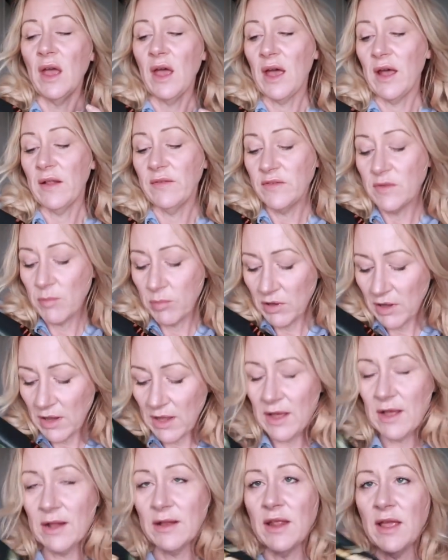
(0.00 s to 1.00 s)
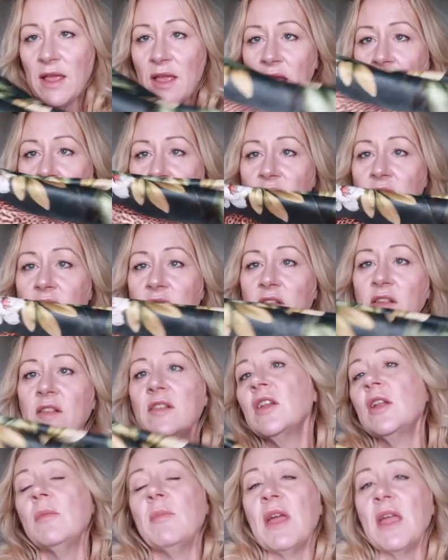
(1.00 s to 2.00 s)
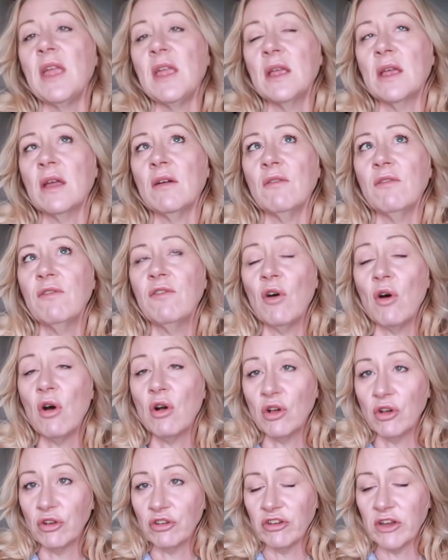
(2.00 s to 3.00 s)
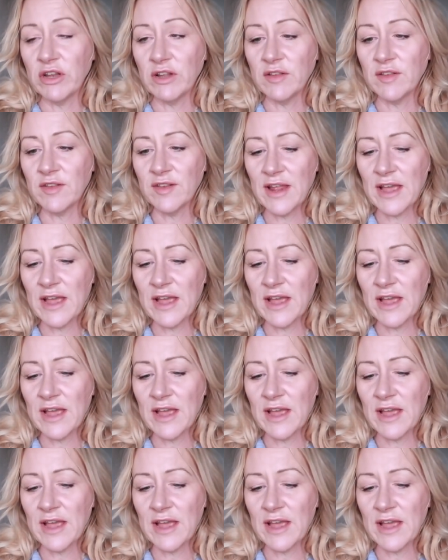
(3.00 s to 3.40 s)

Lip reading: and the plan is that this is going to make 4 cushions.